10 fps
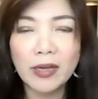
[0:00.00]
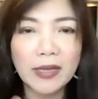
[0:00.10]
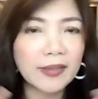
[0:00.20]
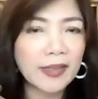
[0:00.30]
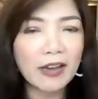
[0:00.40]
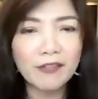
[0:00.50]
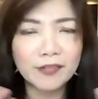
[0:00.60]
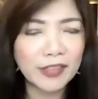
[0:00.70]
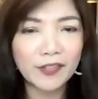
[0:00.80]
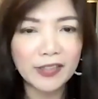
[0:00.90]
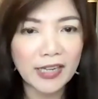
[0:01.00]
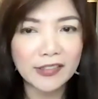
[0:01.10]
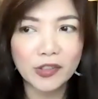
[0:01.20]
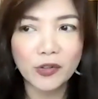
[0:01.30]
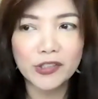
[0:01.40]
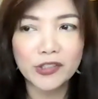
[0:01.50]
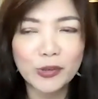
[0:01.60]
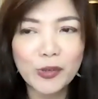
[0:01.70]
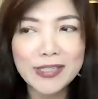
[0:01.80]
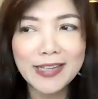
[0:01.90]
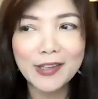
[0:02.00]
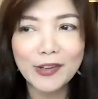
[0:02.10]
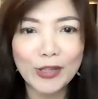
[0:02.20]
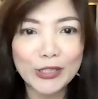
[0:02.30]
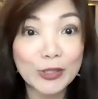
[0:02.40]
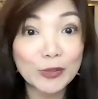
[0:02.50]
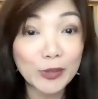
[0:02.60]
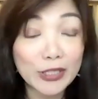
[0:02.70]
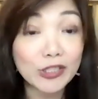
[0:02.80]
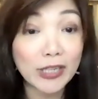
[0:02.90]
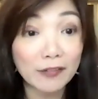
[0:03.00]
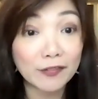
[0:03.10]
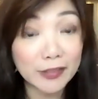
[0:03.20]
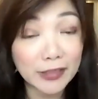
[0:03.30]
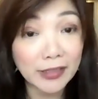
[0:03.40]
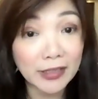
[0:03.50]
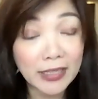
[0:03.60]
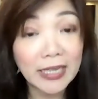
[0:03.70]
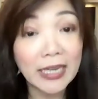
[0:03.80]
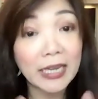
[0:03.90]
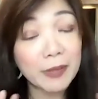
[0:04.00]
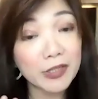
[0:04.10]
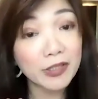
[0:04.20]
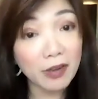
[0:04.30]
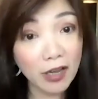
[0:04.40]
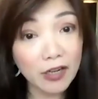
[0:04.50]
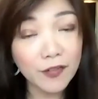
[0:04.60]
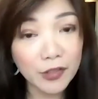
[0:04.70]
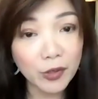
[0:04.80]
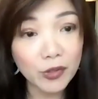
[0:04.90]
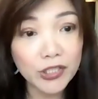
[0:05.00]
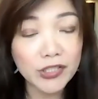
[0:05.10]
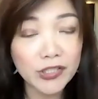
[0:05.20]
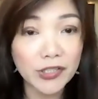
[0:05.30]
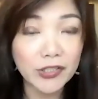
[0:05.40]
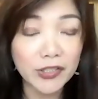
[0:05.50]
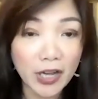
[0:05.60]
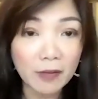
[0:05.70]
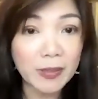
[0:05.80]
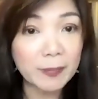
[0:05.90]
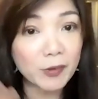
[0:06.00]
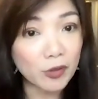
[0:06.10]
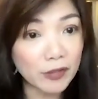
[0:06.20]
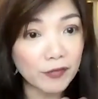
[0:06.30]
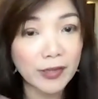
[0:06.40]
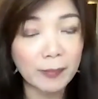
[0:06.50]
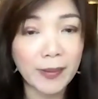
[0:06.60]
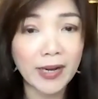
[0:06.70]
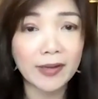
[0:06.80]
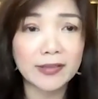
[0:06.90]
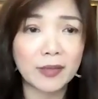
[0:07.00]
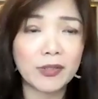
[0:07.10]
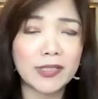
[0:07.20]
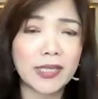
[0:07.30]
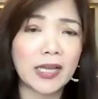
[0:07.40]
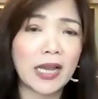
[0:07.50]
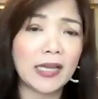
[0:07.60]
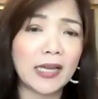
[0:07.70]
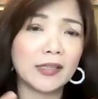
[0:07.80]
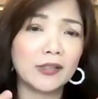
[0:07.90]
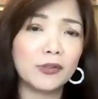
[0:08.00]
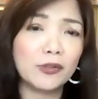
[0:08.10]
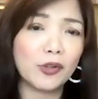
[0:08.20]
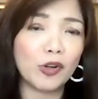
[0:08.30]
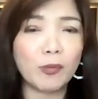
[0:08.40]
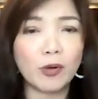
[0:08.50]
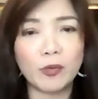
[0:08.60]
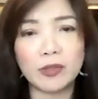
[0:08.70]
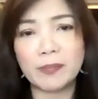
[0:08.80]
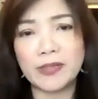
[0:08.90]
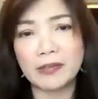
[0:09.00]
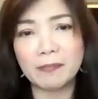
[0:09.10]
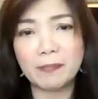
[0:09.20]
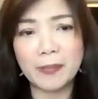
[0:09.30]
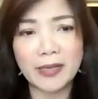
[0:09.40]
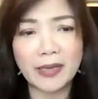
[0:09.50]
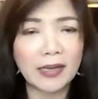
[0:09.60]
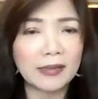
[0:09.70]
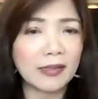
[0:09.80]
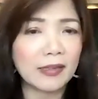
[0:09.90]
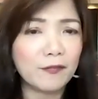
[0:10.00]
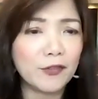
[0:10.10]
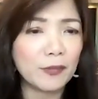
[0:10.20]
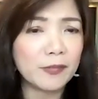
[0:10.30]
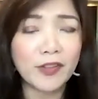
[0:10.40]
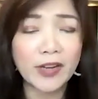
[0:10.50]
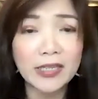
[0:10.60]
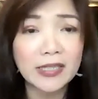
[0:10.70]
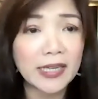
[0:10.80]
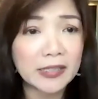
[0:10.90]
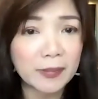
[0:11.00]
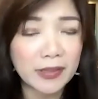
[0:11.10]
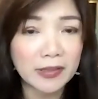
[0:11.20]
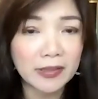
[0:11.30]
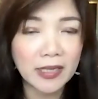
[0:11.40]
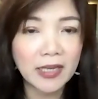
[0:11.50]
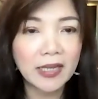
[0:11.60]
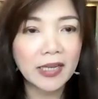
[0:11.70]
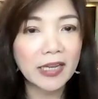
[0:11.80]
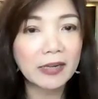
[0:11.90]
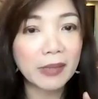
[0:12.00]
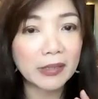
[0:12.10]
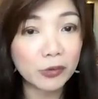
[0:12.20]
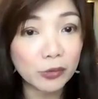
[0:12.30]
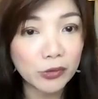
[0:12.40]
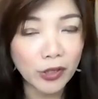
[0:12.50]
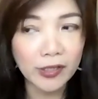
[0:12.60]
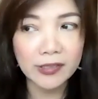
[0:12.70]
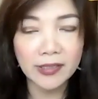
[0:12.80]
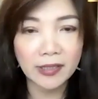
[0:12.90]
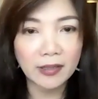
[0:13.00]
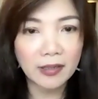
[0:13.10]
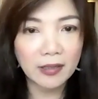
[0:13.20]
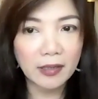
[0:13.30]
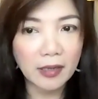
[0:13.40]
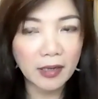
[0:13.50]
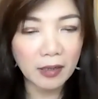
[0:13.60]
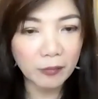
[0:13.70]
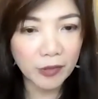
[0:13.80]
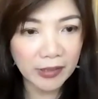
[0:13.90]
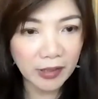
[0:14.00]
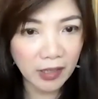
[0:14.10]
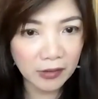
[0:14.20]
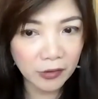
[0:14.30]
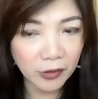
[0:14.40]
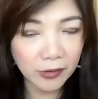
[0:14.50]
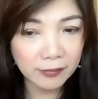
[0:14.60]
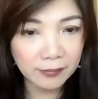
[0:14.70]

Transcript: they have different kinds of questions. So one day the question was, what did you have for dinner? And because a lot of our coaches are young people who live with their parents, they would say, I had adobo with pinakbet, like a full, very nice meal. And my two daughters said, we had a hot dog.